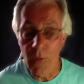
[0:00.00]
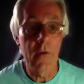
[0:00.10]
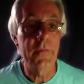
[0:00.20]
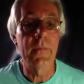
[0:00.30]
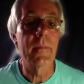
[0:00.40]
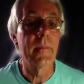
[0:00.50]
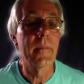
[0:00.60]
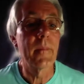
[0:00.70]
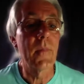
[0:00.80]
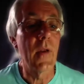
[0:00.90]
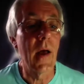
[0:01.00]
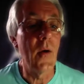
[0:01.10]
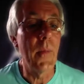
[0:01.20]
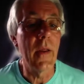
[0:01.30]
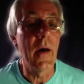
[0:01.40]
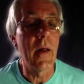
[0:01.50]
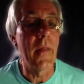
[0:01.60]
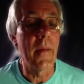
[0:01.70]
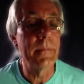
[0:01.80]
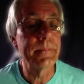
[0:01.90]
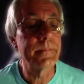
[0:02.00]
often, but how many are there?